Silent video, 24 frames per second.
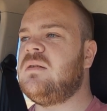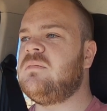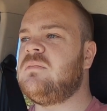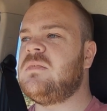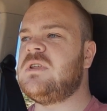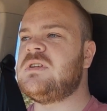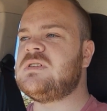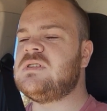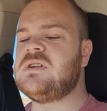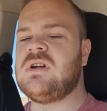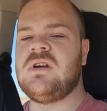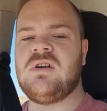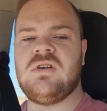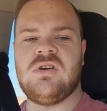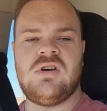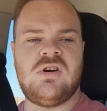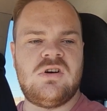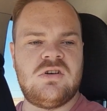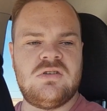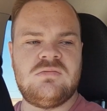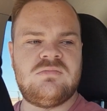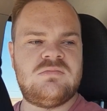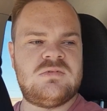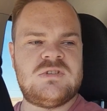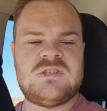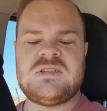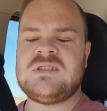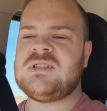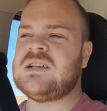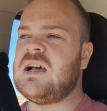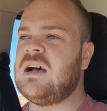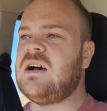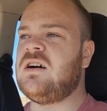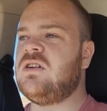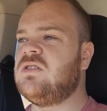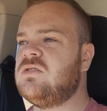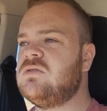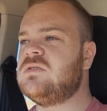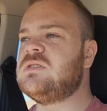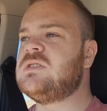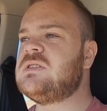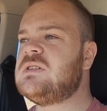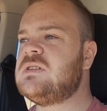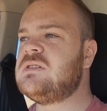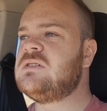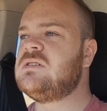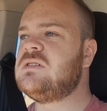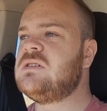There's no odd
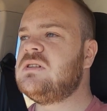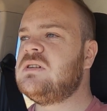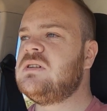sounds.